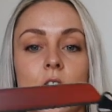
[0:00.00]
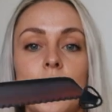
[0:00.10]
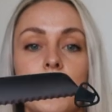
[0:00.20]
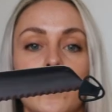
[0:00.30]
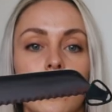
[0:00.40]

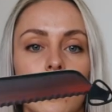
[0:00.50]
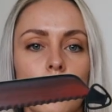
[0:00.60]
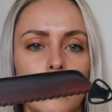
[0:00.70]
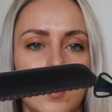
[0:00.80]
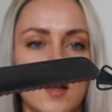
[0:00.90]
finally we've got,
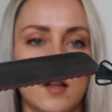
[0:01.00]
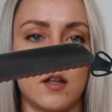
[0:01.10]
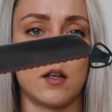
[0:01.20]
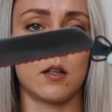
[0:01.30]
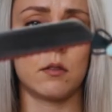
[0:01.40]
oh,
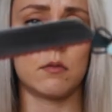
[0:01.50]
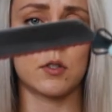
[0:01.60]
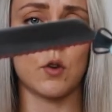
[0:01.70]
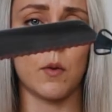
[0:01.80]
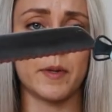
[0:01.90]

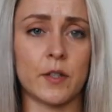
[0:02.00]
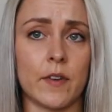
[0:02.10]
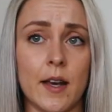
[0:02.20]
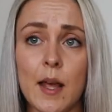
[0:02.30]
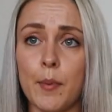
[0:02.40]
it's got a bit
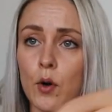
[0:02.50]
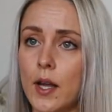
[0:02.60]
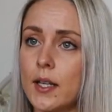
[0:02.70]
of a nib on